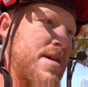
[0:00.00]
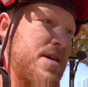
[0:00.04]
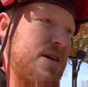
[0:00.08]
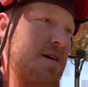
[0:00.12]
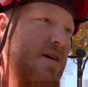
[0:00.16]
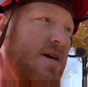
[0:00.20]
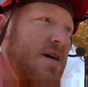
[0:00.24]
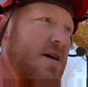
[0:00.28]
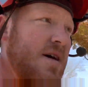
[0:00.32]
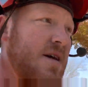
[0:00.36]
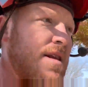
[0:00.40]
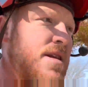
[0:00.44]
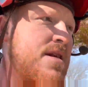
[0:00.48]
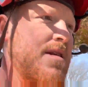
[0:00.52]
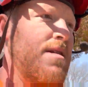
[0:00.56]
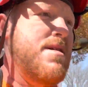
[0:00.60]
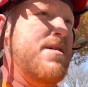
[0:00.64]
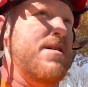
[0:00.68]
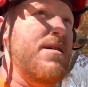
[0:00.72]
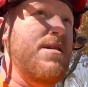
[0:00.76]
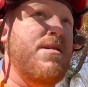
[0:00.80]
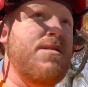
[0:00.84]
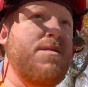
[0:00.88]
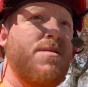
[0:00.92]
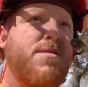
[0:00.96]

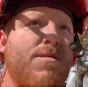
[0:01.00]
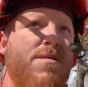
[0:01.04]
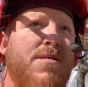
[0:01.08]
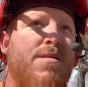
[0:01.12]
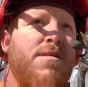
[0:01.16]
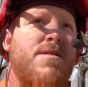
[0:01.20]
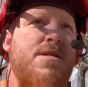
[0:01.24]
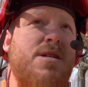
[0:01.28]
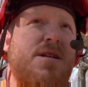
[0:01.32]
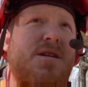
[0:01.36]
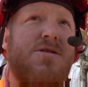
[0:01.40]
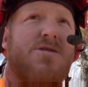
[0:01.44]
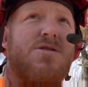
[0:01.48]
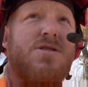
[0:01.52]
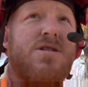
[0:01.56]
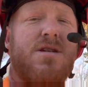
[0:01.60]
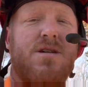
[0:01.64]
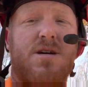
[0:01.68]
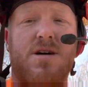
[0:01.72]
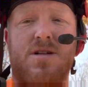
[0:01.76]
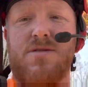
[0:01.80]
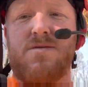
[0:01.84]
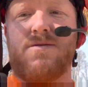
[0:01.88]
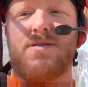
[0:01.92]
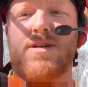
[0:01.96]
and get you
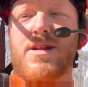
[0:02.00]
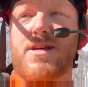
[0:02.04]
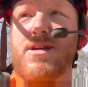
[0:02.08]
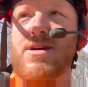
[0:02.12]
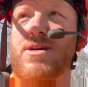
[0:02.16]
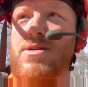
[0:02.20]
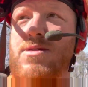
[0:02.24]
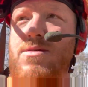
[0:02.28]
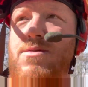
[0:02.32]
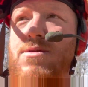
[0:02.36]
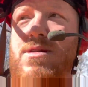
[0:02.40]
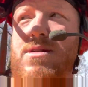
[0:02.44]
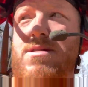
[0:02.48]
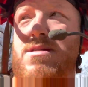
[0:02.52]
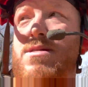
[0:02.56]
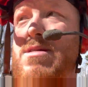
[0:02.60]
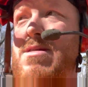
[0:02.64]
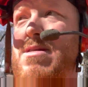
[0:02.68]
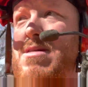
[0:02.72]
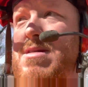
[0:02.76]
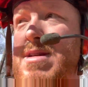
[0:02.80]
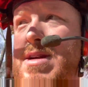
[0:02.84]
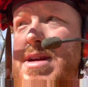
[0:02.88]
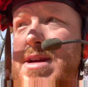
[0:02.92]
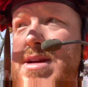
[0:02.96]
another video of what the
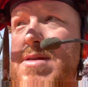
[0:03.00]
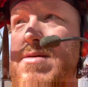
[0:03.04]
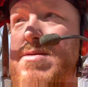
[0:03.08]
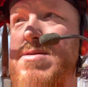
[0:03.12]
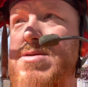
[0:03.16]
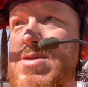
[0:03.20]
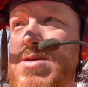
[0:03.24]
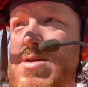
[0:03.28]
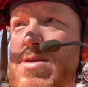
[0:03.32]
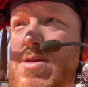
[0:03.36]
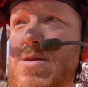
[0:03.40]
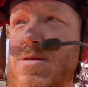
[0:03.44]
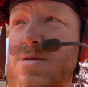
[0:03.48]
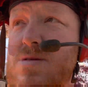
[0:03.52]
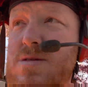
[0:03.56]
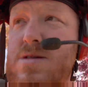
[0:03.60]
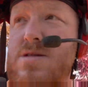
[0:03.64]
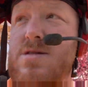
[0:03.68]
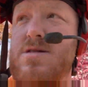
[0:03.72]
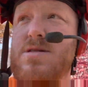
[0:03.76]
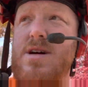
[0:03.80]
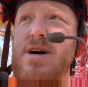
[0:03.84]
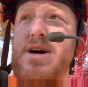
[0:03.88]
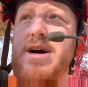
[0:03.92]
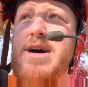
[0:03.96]
end result
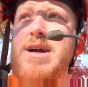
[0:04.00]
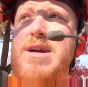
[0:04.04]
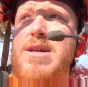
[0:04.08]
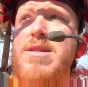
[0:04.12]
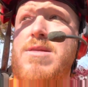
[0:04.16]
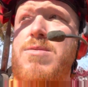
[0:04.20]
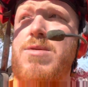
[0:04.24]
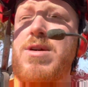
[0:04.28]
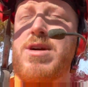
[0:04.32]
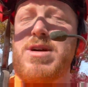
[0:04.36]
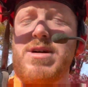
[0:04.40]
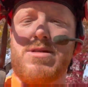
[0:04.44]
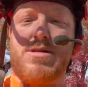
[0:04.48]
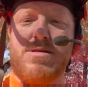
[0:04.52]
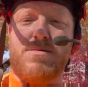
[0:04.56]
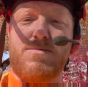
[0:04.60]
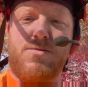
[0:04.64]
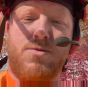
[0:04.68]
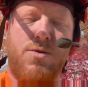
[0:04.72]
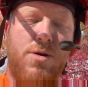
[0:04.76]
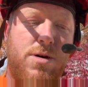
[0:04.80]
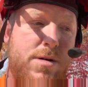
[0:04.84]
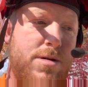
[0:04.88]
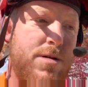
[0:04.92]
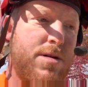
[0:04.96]
looks like. We've got some
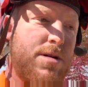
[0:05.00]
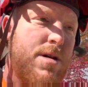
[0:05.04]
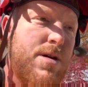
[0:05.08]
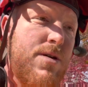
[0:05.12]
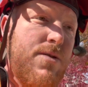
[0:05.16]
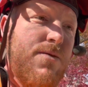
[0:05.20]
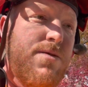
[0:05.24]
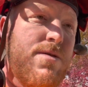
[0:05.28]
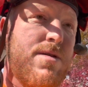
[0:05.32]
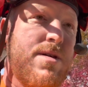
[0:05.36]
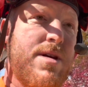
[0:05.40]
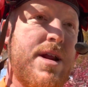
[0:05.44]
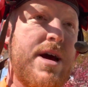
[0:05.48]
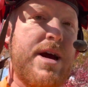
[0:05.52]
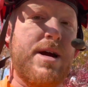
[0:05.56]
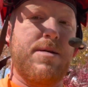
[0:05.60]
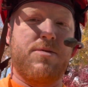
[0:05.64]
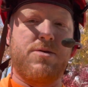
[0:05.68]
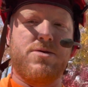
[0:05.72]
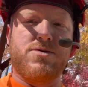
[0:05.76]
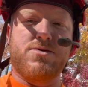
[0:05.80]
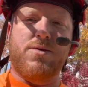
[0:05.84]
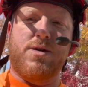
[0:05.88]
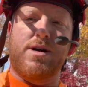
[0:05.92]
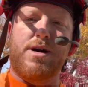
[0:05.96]
work to do for the
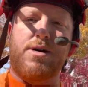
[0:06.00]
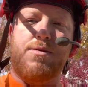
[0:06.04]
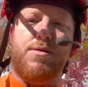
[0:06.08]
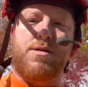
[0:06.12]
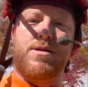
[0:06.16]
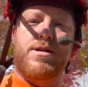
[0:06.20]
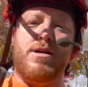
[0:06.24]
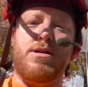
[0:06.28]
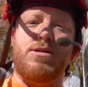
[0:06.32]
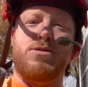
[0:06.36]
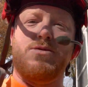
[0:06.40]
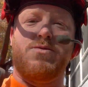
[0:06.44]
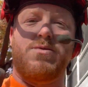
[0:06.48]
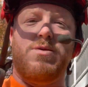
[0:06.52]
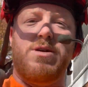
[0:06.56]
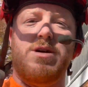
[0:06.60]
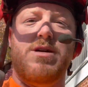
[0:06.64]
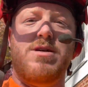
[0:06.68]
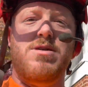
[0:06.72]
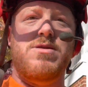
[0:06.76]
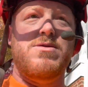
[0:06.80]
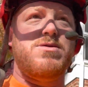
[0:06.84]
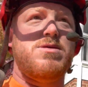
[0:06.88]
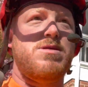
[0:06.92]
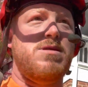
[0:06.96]
neighbors while we're here as
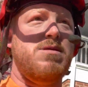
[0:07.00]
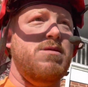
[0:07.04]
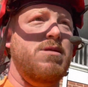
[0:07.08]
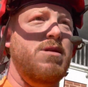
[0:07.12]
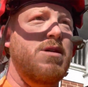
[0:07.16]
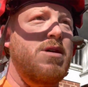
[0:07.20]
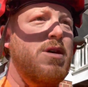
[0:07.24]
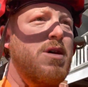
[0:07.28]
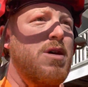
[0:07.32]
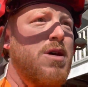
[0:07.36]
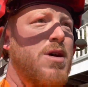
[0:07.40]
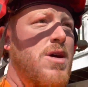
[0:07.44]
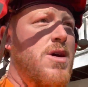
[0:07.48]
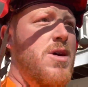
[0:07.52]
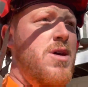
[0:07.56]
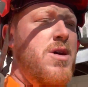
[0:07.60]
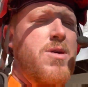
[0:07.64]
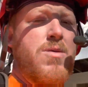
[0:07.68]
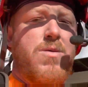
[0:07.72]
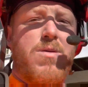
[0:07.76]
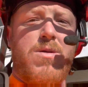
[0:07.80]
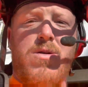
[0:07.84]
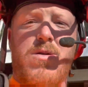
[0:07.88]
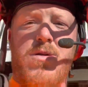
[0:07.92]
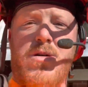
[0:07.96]
well, so
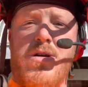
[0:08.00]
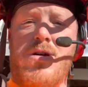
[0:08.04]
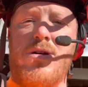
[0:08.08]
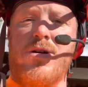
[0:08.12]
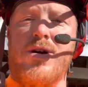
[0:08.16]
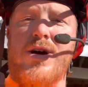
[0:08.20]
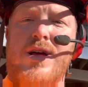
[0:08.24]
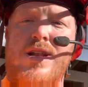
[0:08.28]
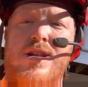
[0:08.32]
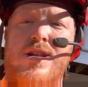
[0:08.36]
we're going to go ahead